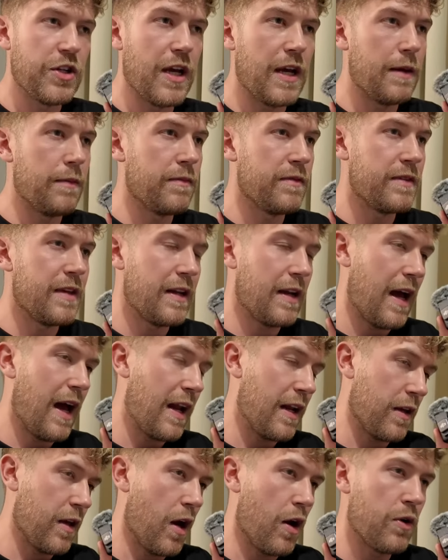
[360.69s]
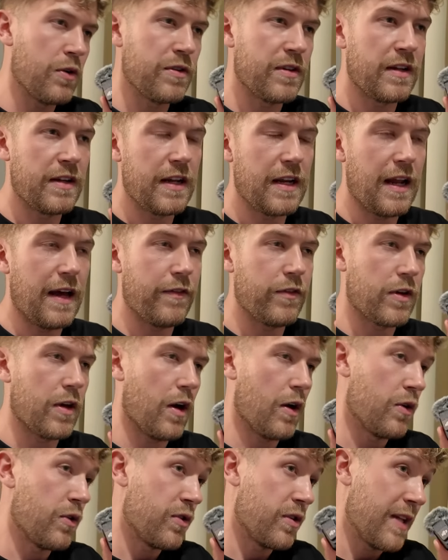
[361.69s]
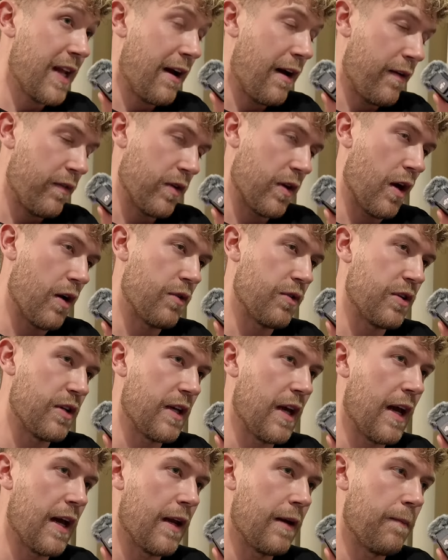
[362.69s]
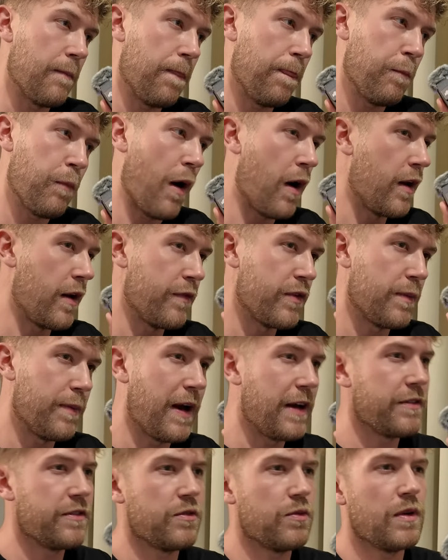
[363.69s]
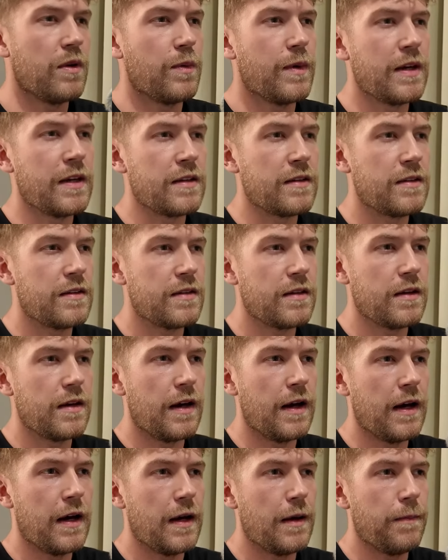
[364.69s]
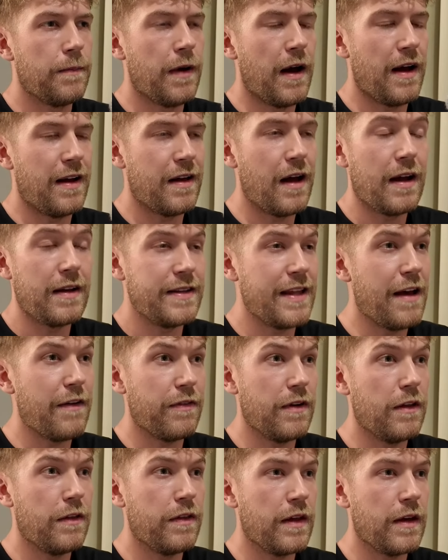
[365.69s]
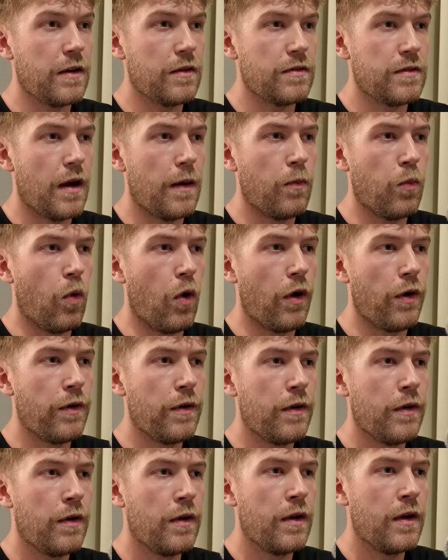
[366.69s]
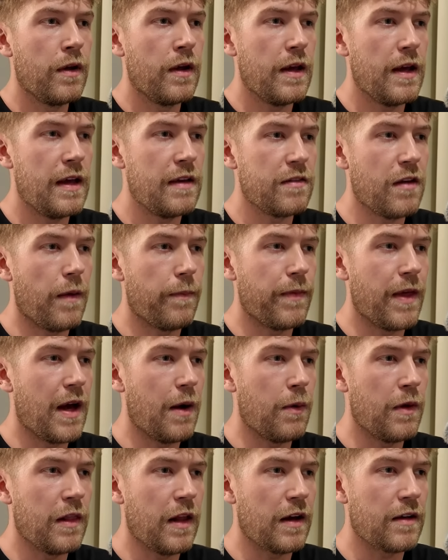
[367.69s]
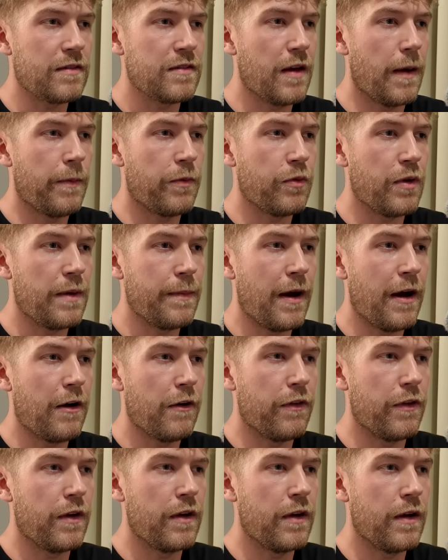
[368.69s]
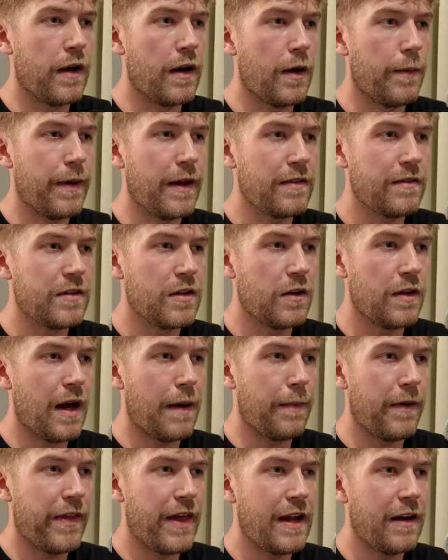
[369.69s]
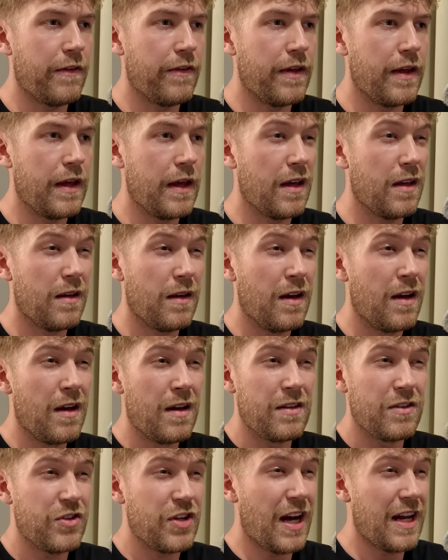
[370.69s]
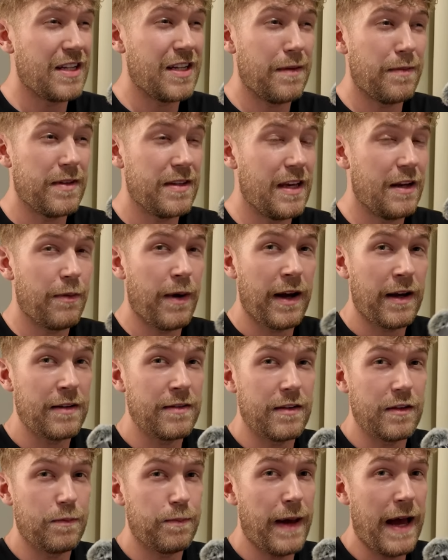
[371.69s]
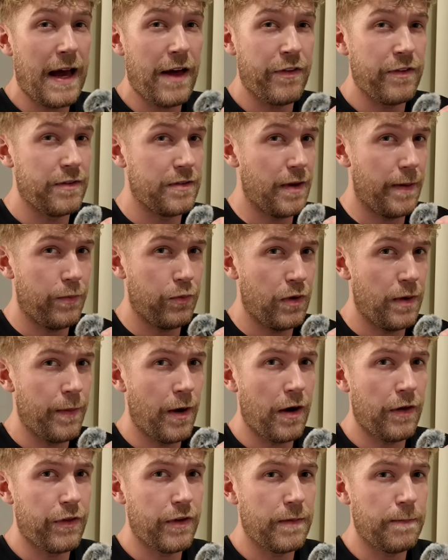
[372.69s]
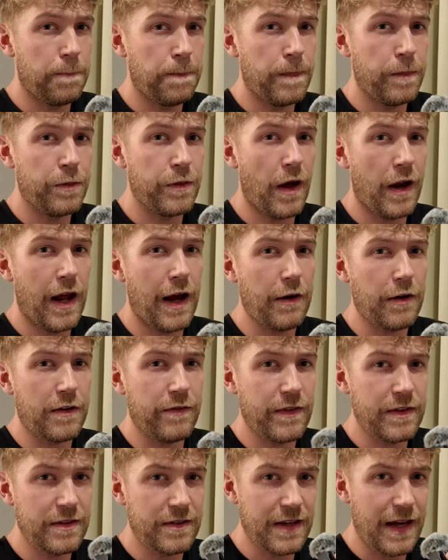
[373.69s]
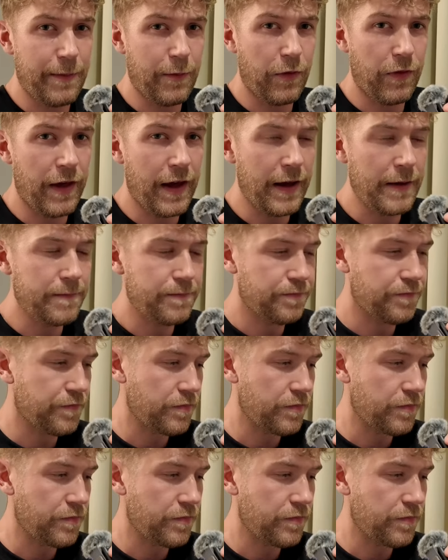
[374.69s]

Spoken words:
gyms, had a coach, then didn't have a coach. Now have a coach again, but only for the past 3 weeks. I definitely think sub 1 is up there with like sub 3 marathon, and I'll be able to do that by the end of the year. ChatGPT reckons it's better than sub 3 marathon. Don't know how convinced I am on that,